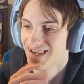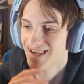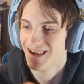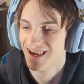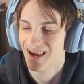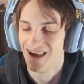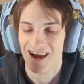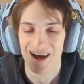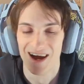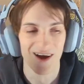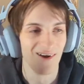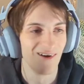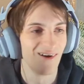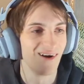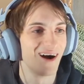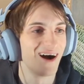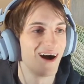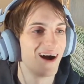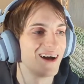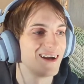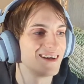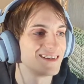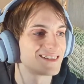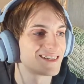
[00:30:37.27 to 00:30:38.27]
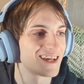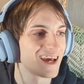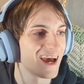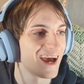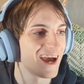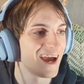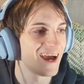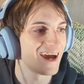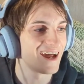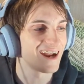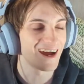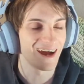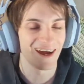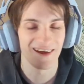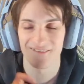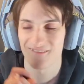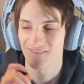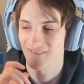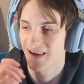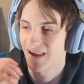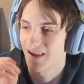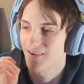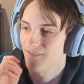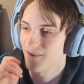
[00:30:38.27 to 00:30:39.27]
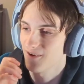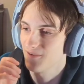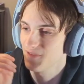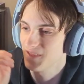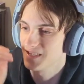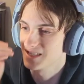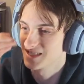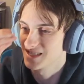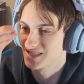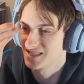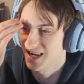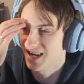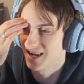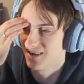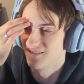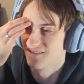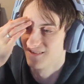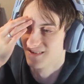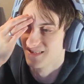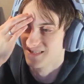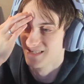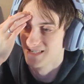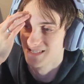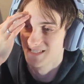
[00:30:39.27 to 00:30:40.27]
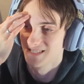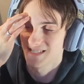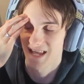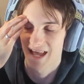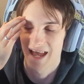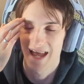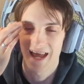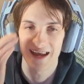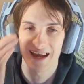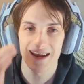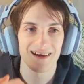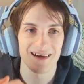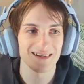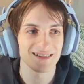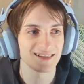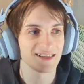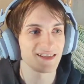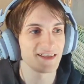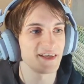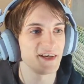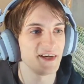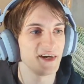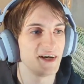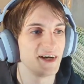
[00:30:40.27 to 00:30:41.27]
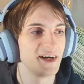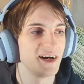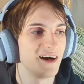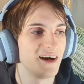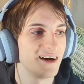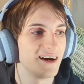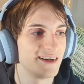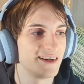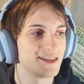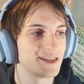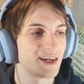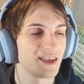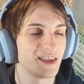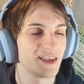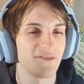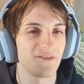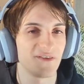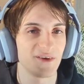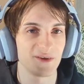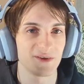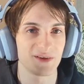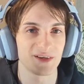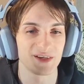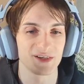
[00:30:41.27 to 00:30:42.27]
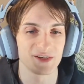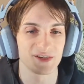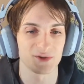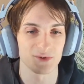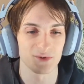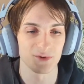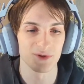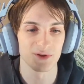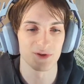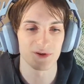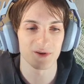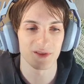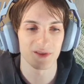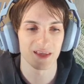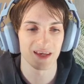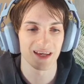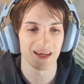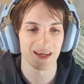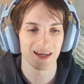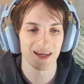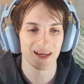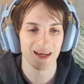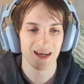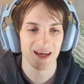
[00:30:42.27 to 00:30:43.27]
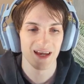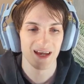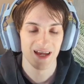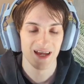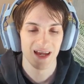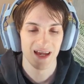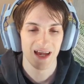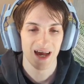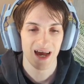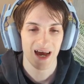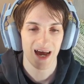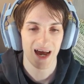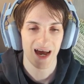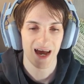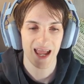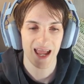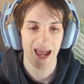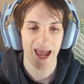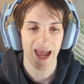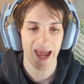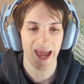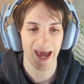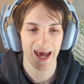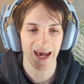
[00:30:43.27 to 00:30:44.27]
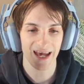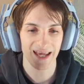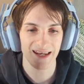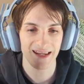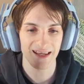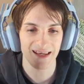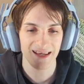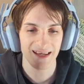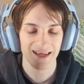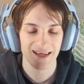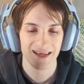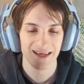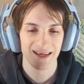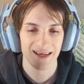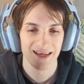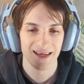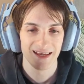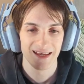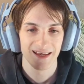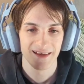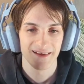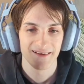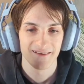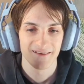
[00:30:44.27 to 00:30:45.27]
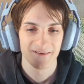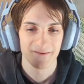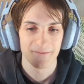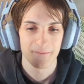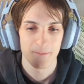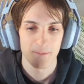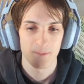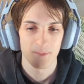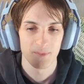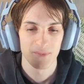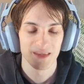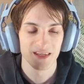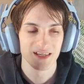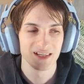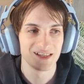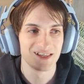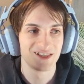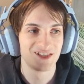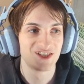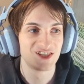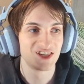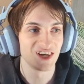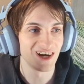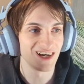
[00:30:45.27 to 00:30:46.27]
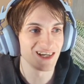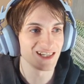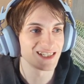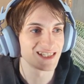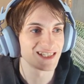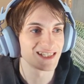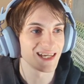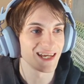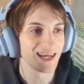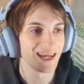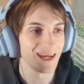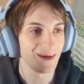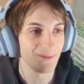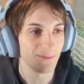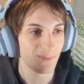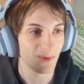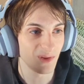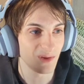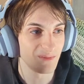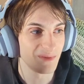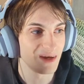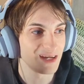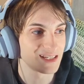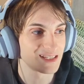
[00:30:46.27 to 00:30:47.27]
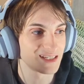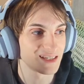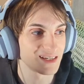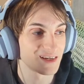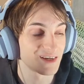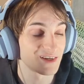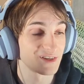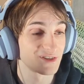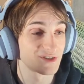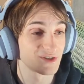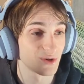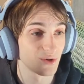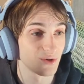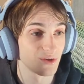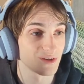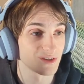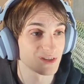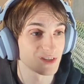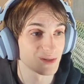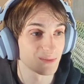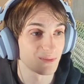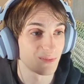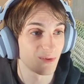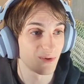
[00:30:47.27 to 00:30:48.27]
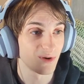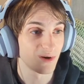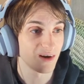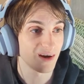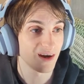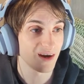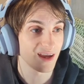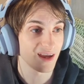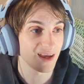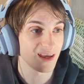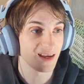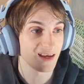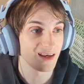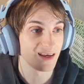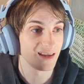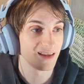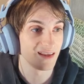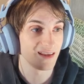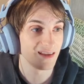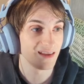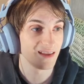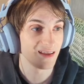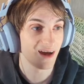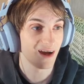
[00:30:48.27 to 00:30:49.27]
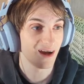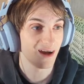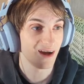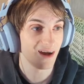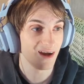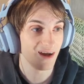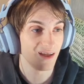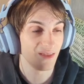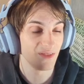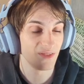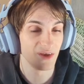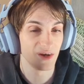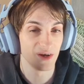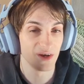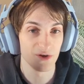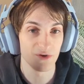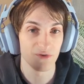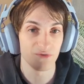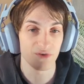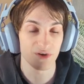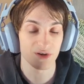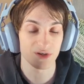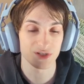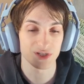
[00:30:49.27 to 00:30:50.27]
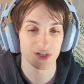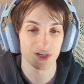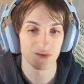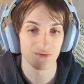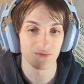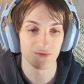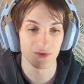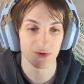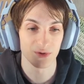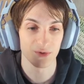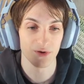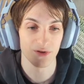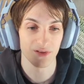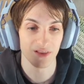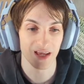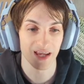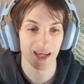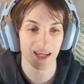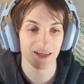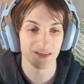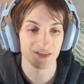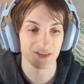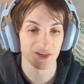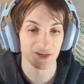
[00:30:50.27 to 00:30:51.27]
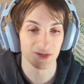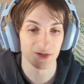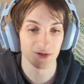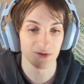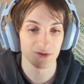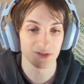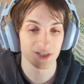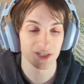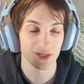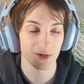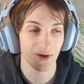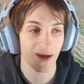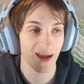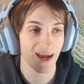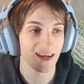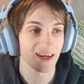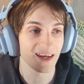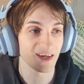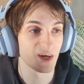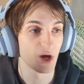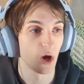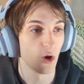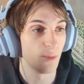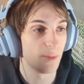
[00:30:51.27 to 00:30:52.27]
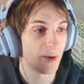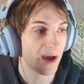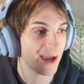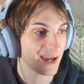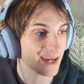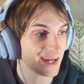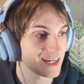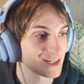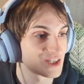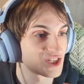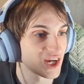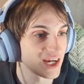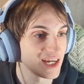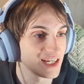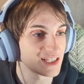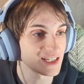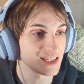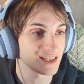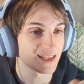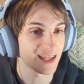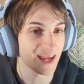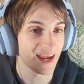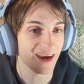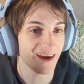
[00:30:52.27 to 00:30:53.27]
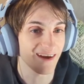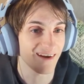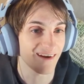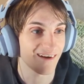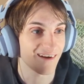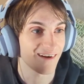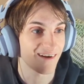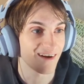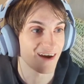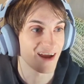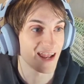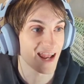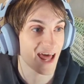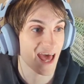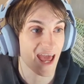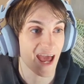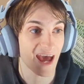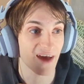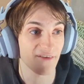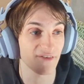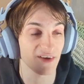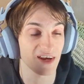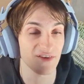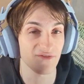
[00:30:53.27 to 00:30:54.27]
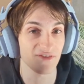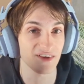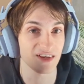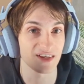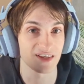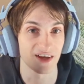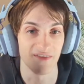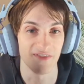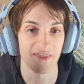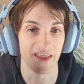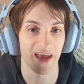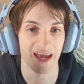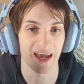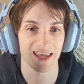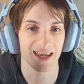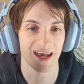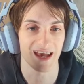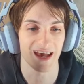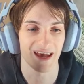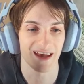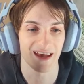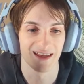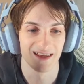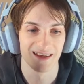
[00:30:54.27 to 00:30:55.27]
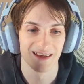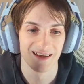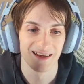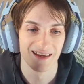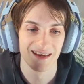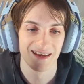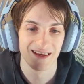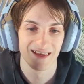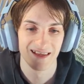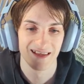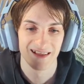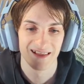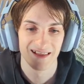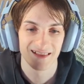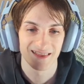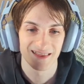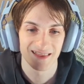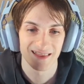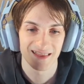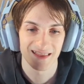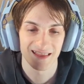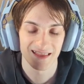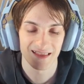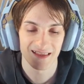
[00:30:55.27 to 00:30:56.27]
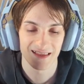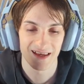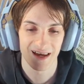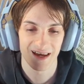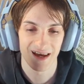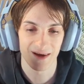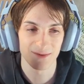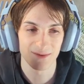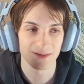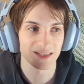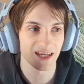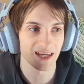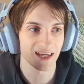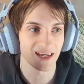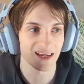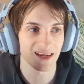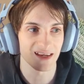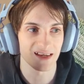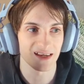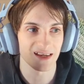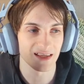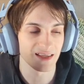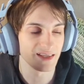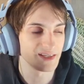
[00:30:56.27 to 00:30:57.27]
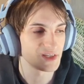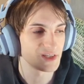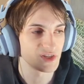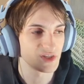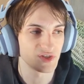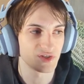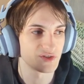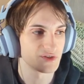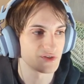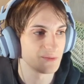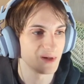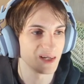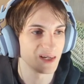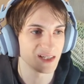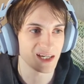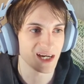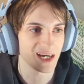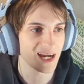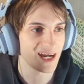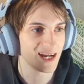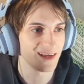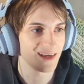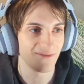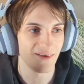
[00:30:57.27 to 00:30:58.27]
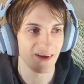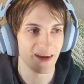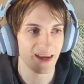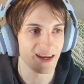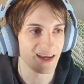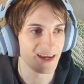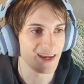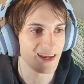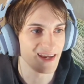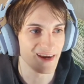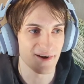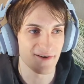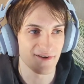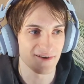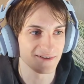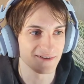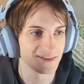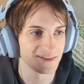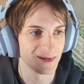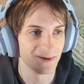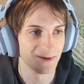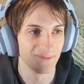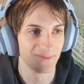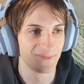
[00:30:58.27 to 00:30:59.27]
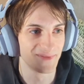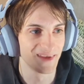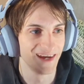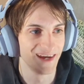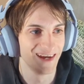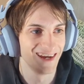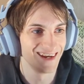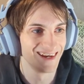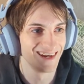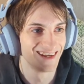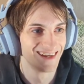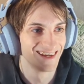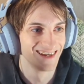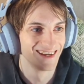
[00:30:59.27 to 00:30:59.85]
Oh, to add, I wrote this down. To add on to the Jellyfield controller thing, I had just implemented controller support in the new version of Luna Lane 2, so I had to go back and change it there, and I haven't even done that yet. I was like, this is too much, I gotta wait a year or something.